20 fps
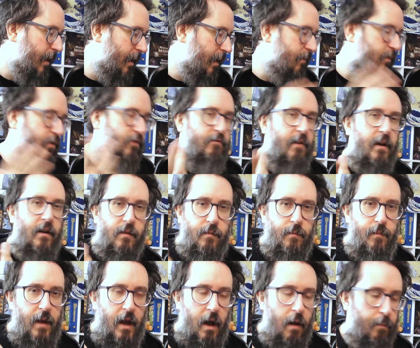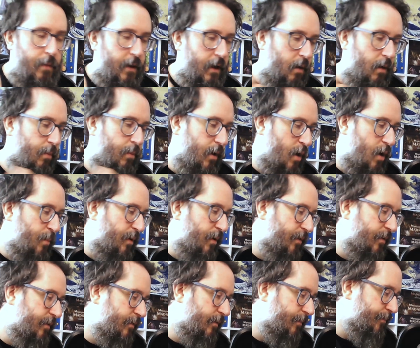it gives strength a bigger
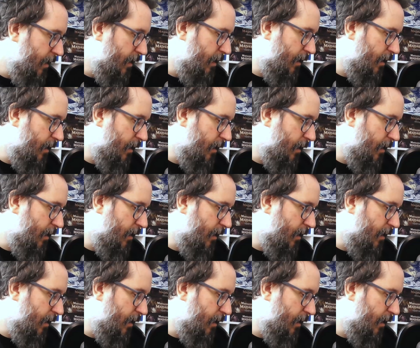purpose.